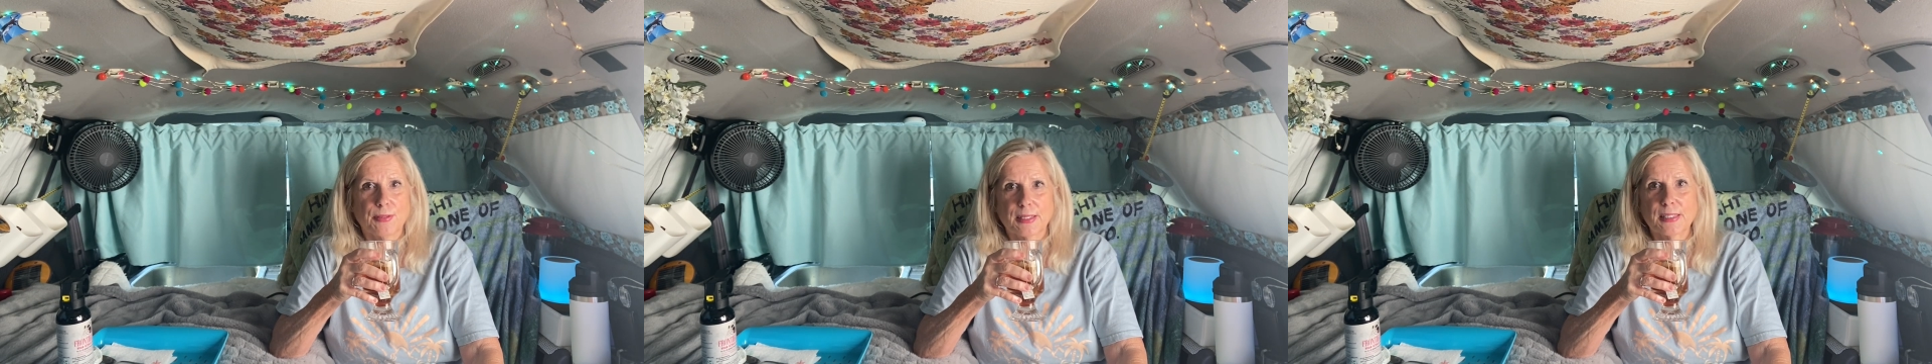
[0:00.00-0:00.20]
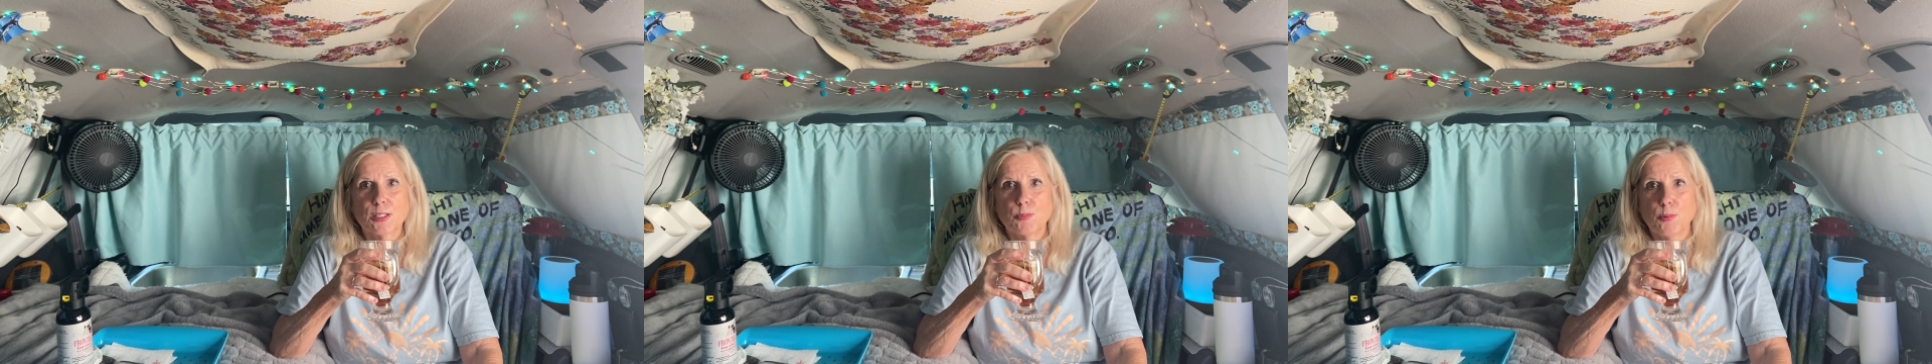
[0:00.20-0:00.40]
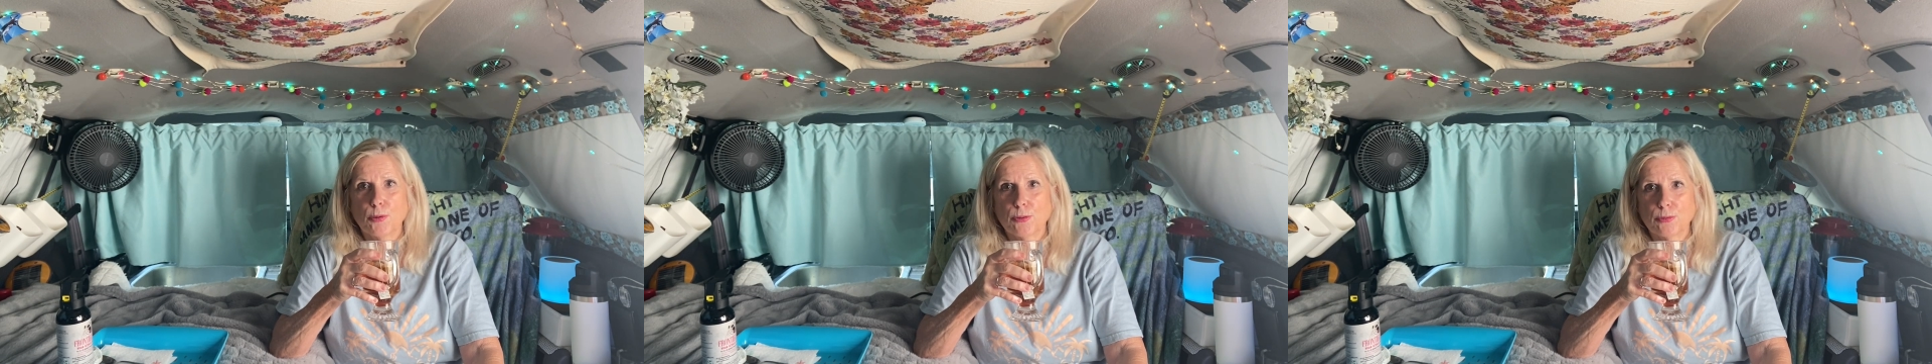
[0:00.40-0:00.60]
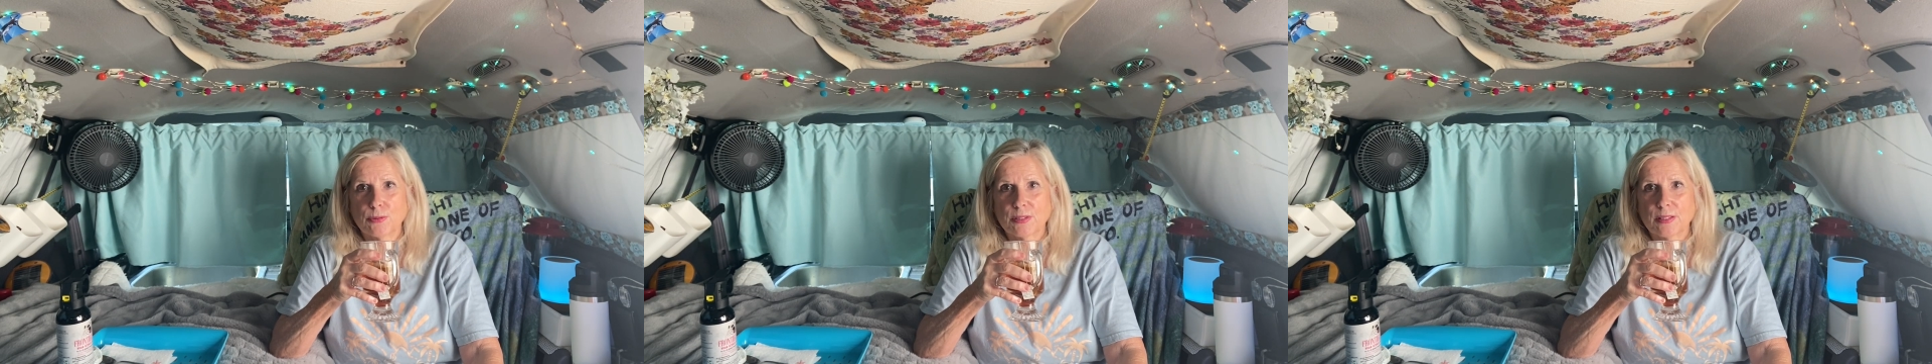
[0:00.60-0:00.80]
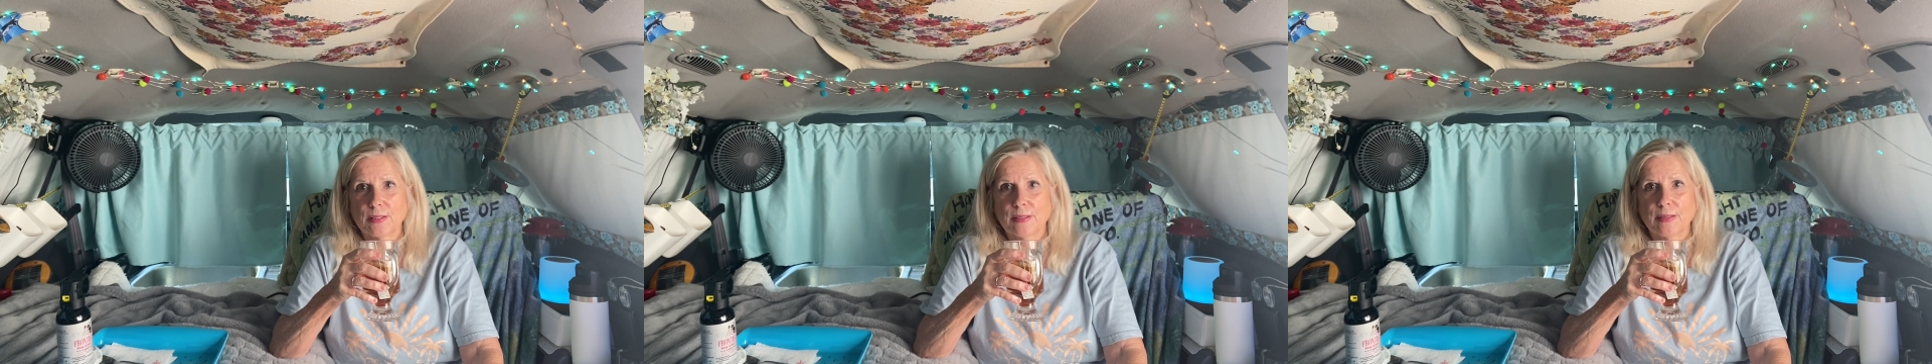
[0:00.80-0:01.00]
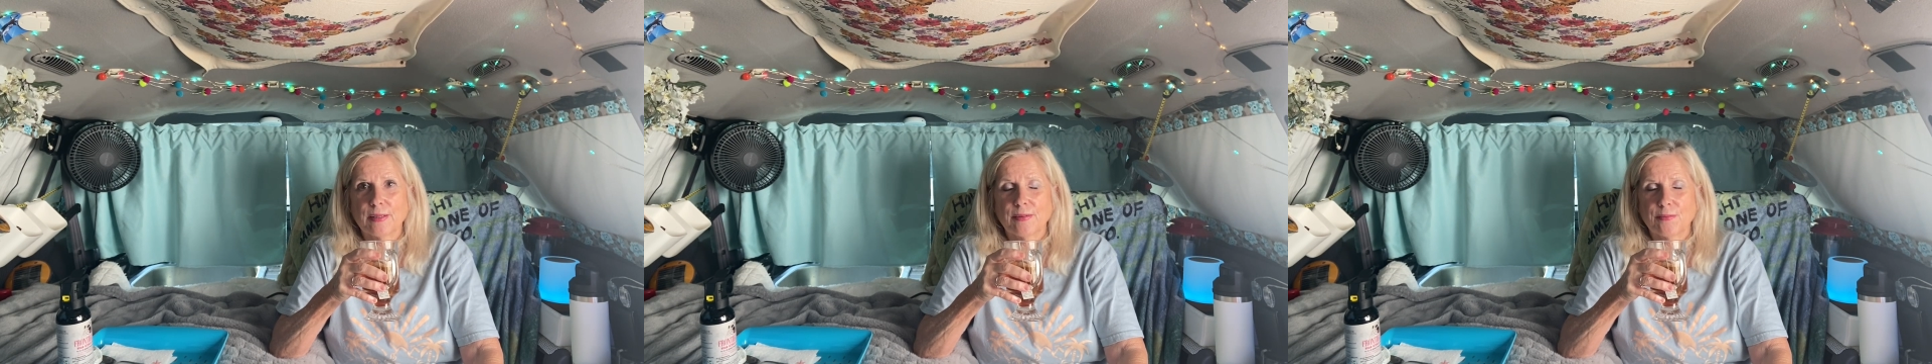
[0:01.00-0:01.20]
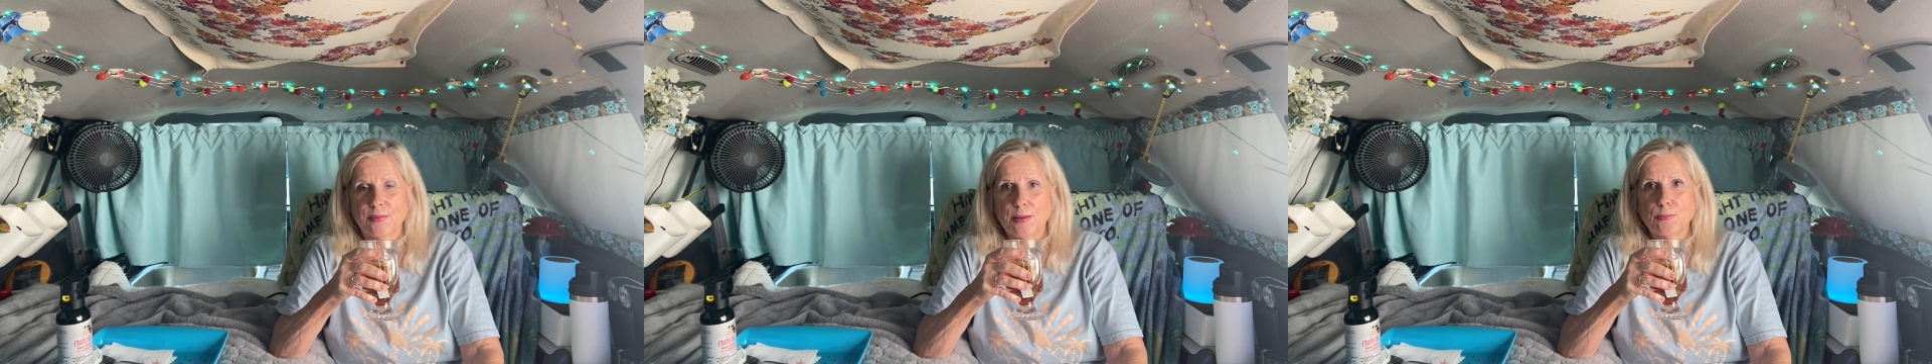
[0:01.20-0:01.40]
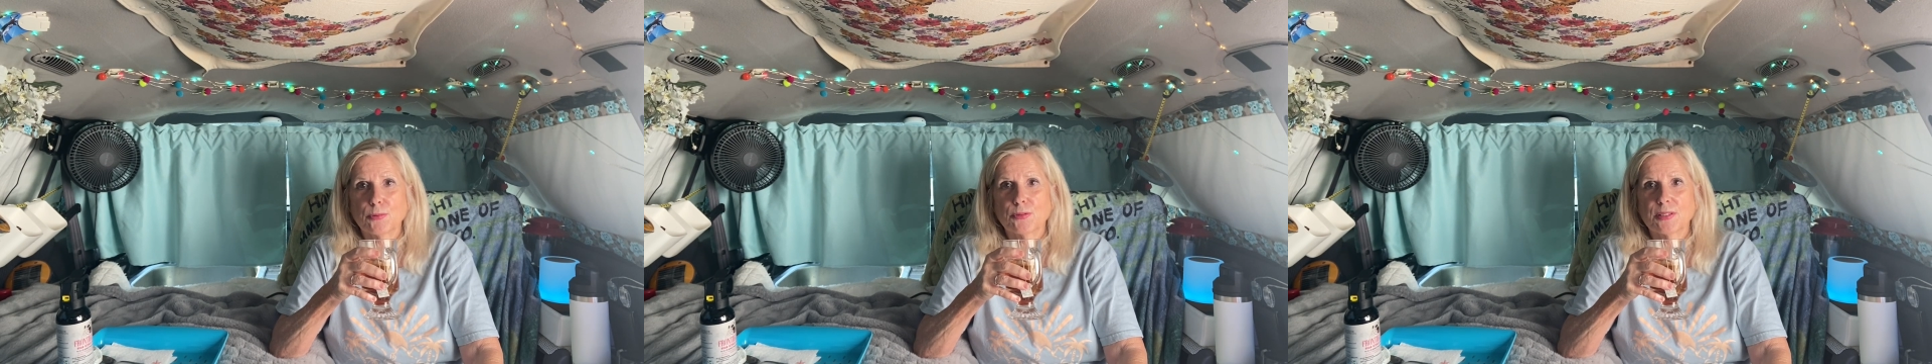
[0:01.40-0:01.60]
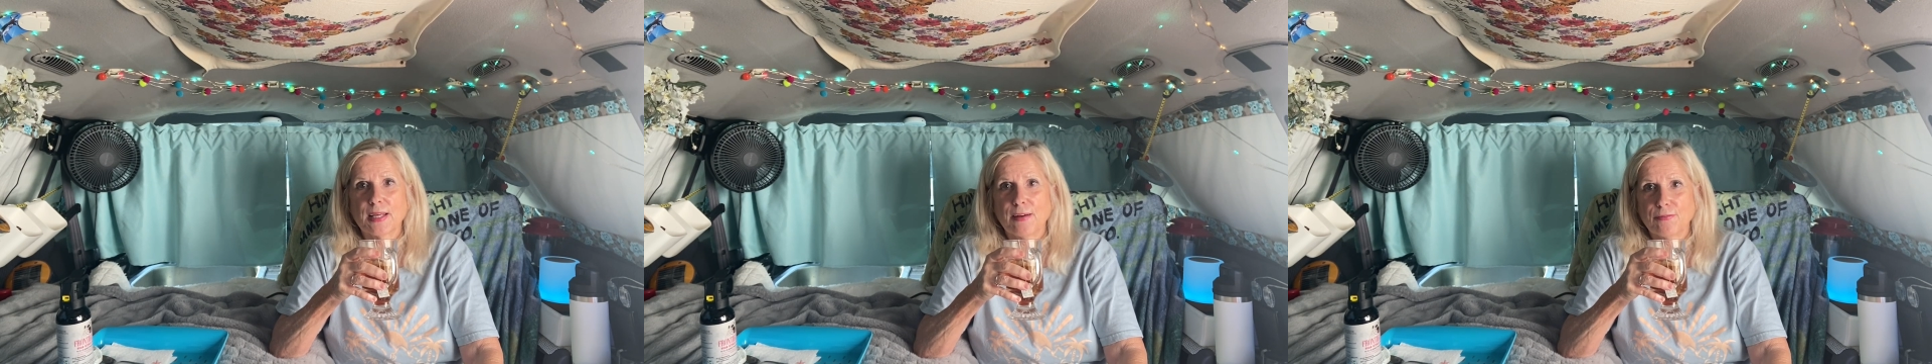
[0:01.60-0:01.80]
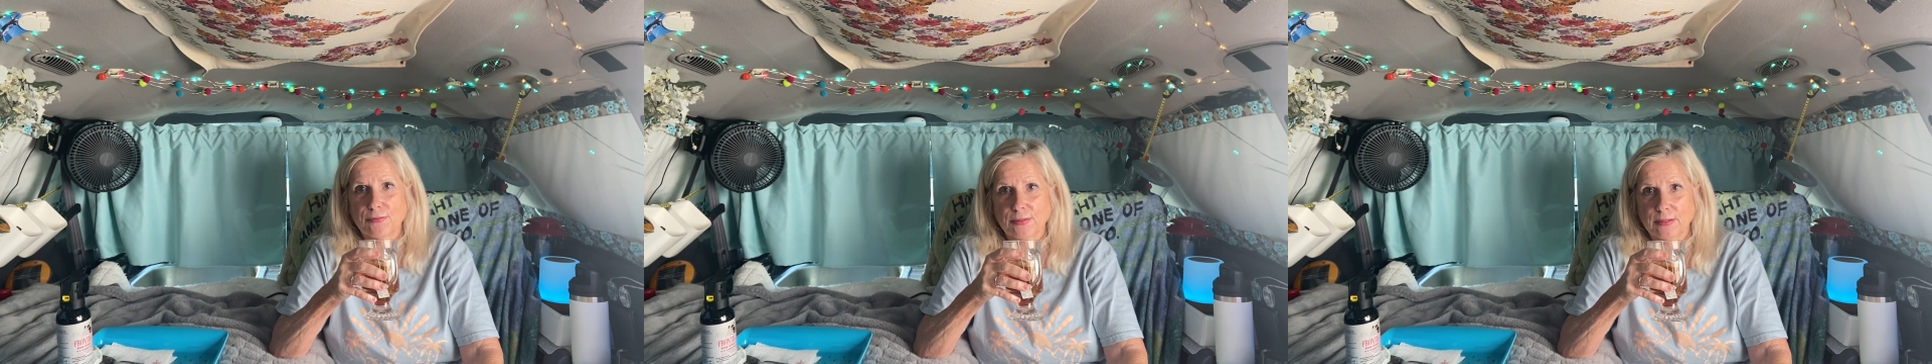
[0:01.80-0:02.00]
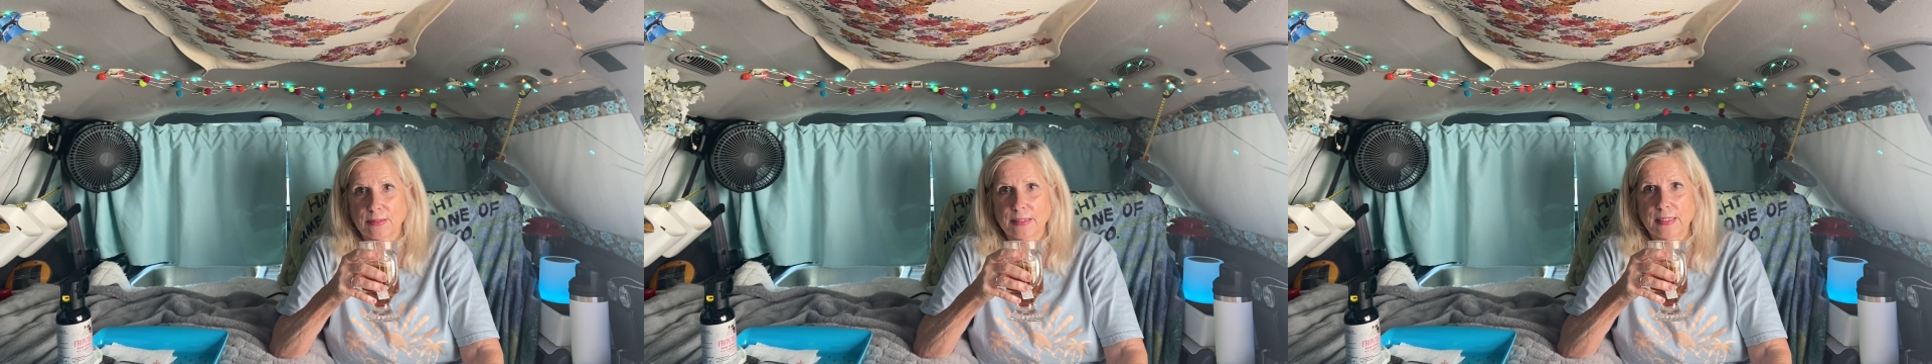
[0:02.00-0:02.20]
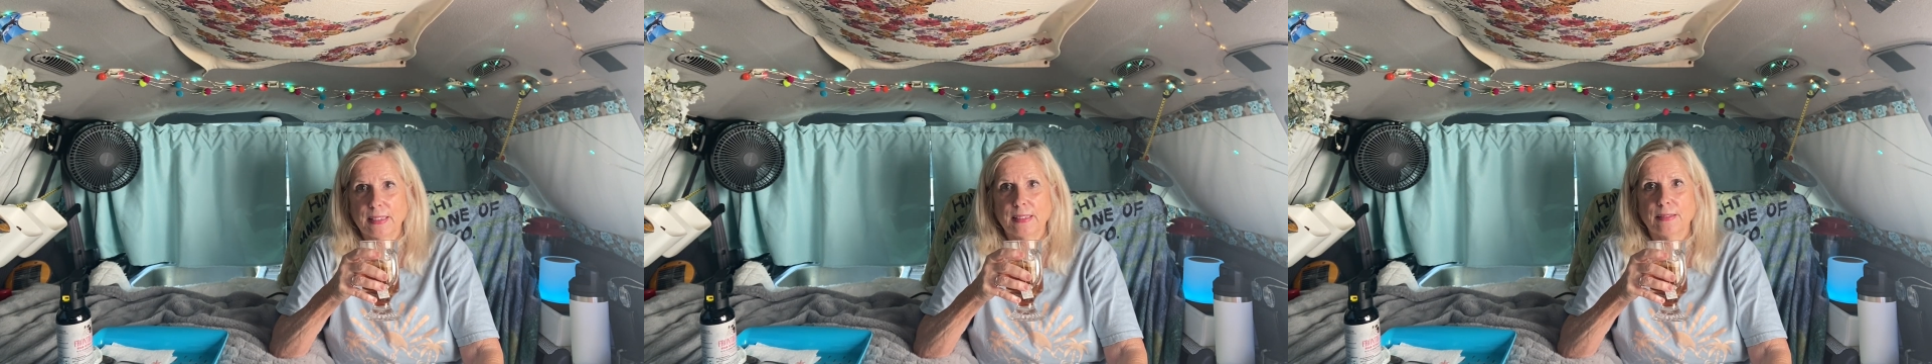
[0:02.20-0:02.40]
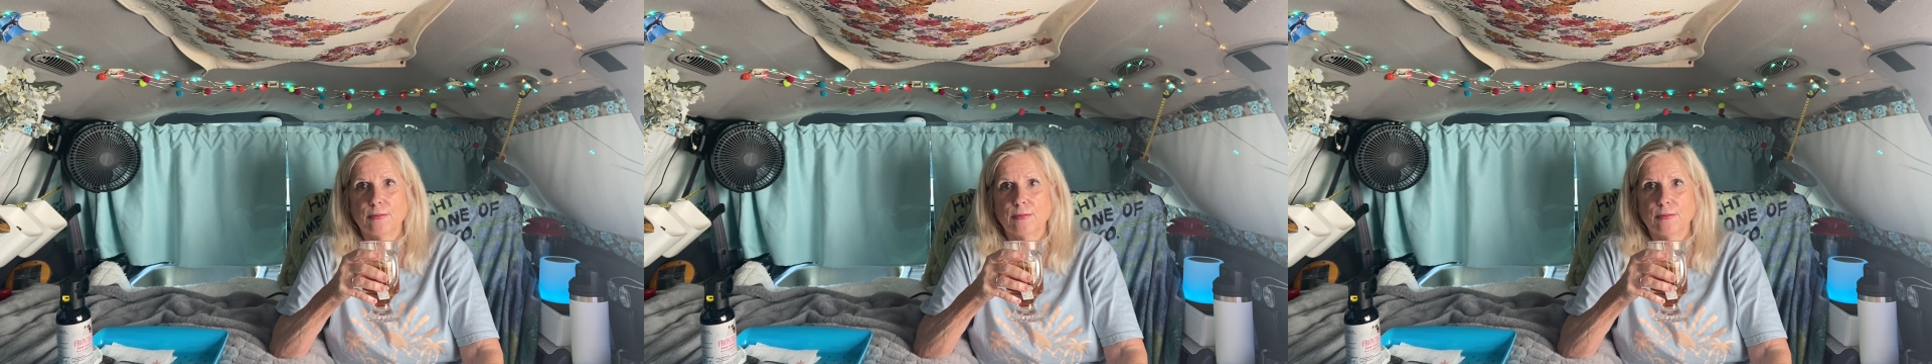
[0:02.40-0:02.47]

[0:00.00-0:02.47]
exposed. They will definitely